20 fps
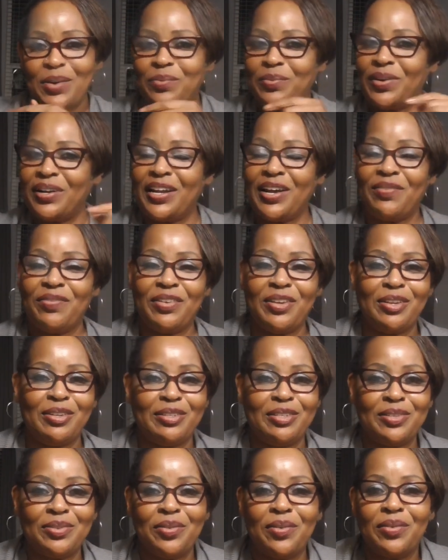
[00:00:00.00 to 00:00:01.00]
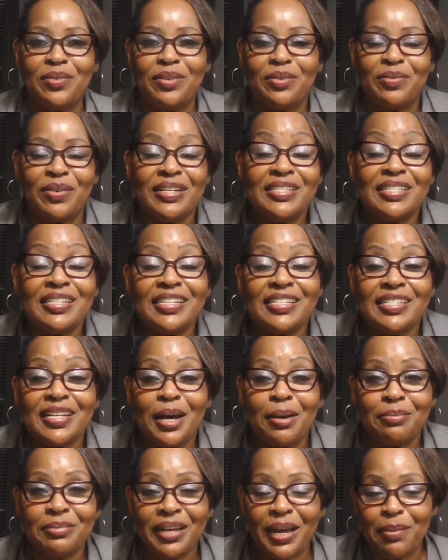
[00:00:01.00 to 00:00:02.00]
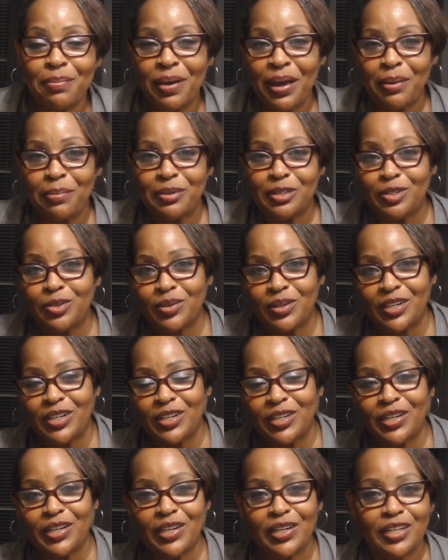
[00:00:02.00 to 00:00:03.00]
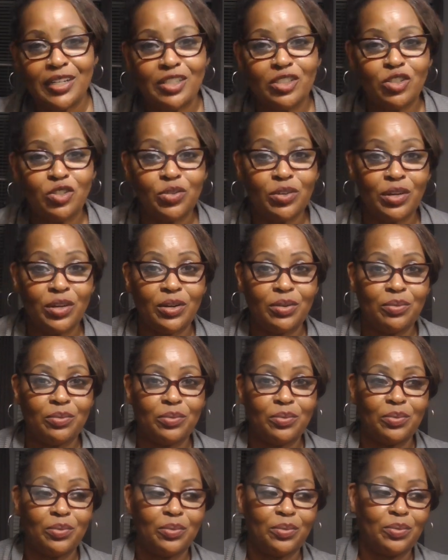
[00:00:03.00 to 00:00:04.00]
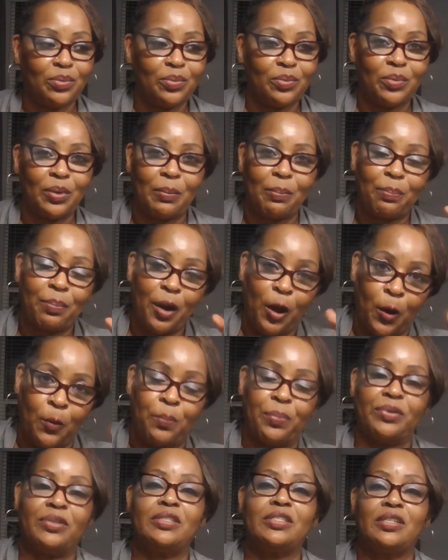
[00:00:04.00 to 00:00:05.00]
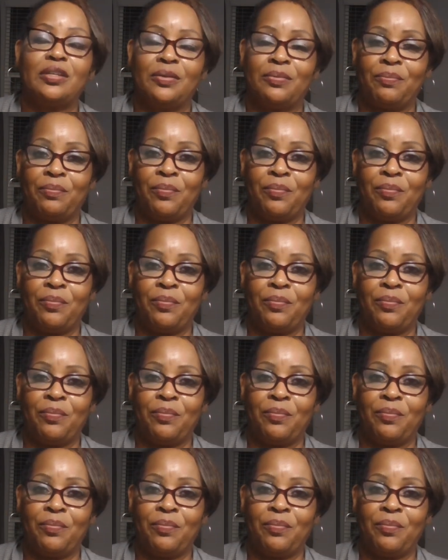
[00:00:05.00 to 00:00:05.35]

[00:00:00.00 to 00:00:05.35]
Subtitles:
Whatever you do on the rest of the Sunday, baby, do it good. Do it with purpose.